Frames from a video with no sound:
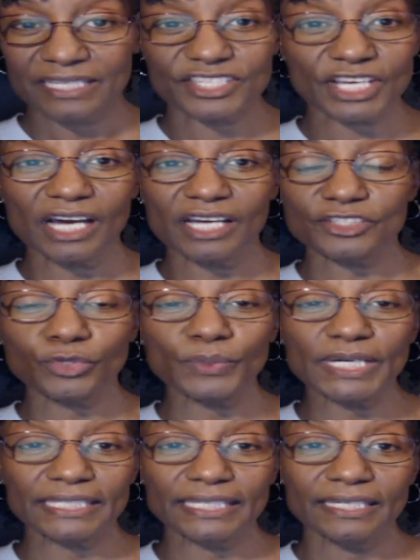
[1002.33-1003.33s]
John
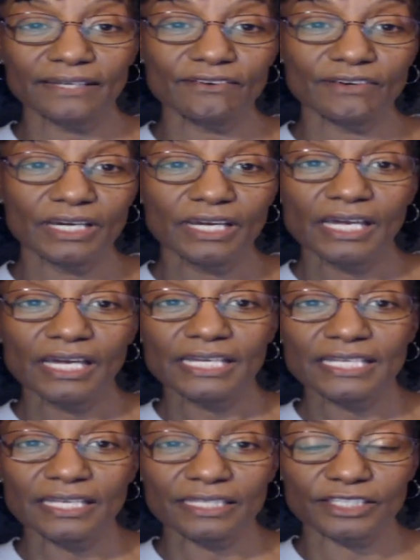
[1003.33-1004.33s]
20,
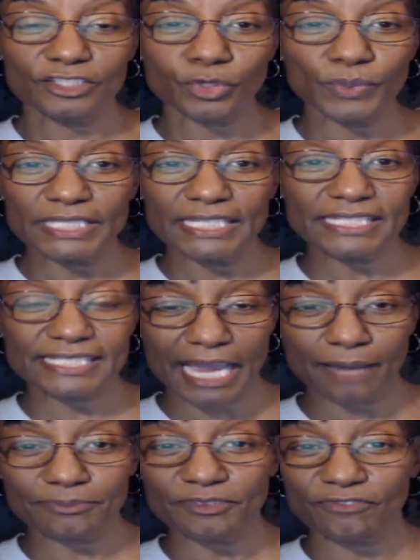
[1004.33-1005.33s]
the 20th
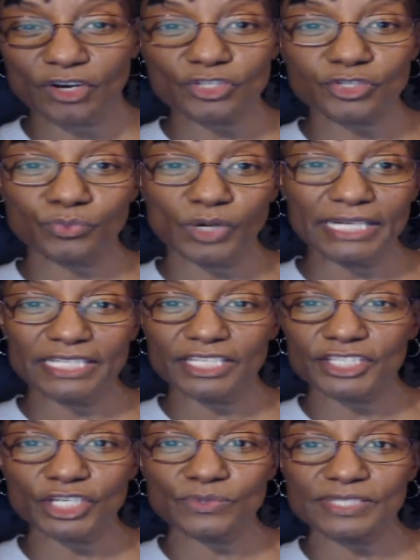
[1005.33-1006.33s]
chapter, verse 1
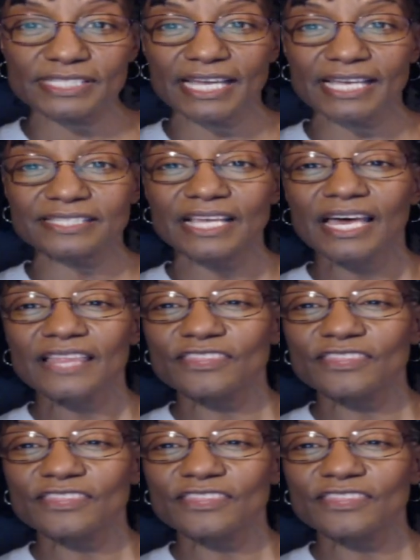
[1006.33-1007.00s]
and 2 says,